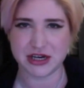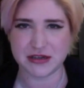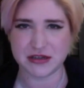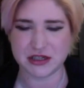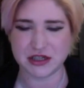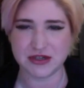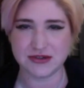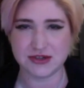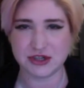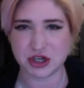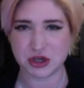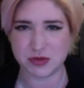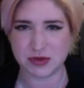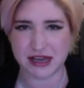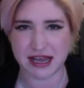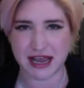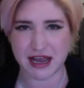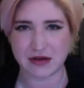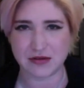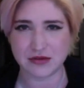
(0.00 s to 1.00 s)
and YouTube
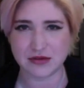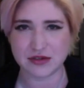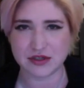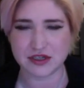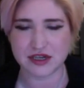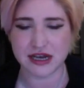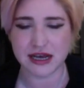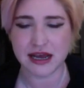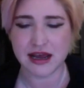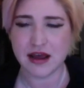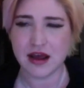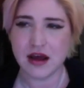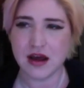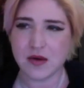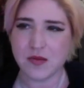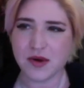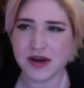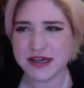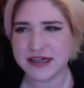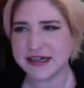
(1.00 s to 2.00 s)
account.
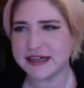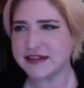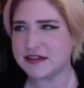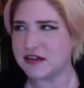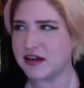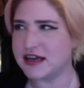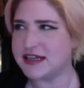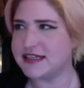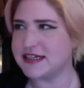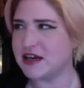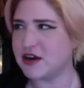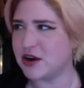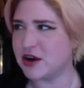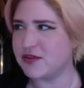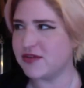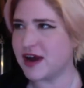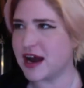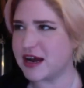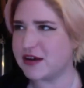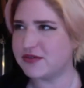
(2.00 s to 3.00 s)
One little idea
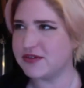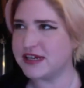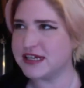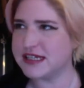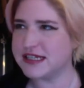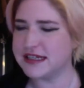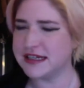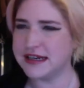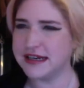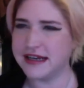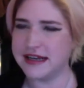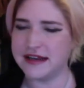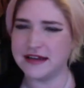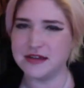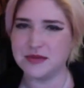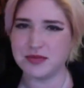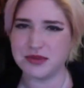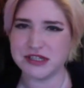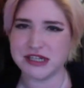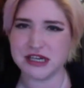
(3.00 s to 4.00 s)
I've had recently
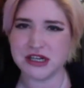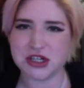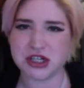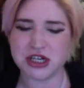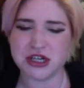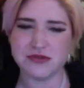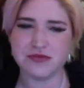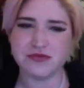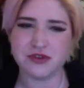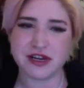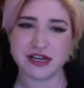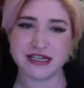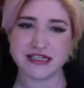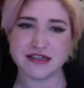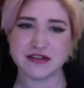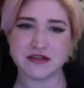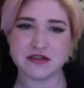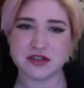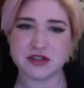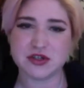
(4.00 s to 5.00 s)
is potentially
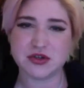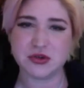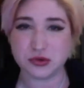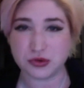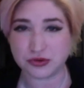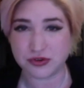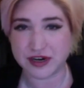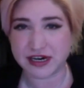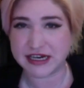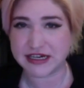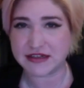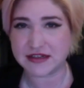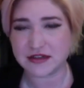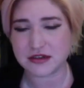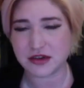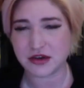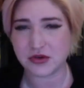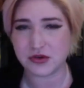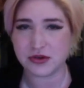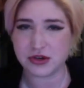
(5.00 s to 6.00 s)
reading the stories
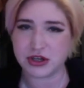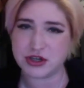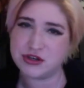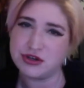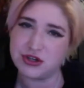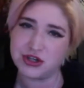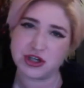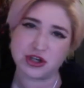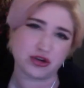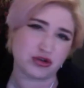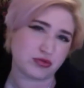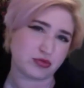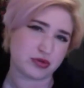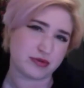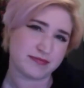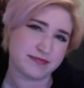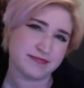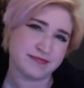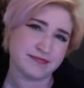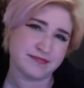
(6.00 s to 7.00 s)
on YouTube,
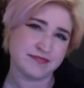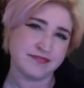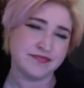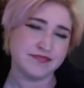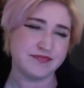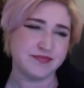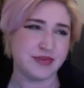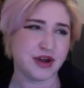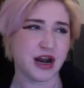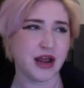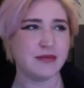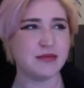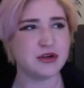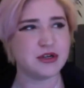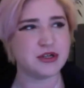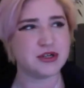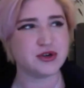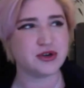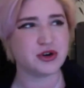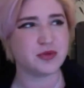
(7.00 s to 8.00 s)
but I'm not
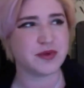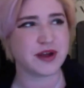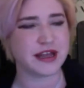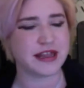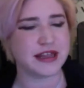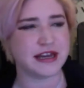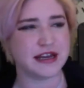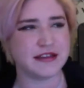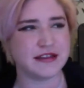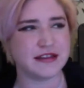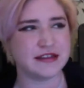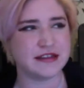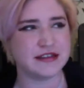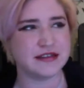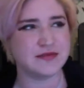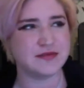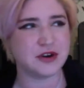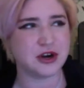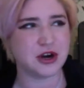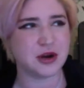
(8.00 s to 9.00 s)
sure about that. That's a
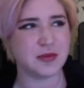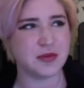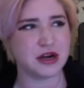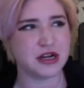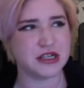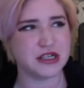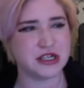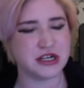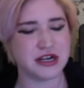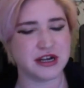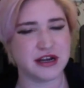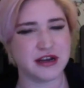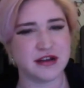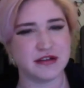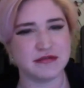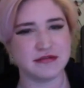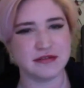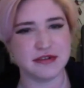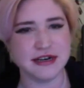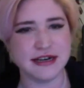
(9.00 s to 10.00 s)
very much
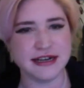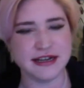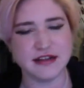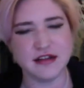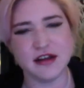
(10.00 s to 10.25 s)
a little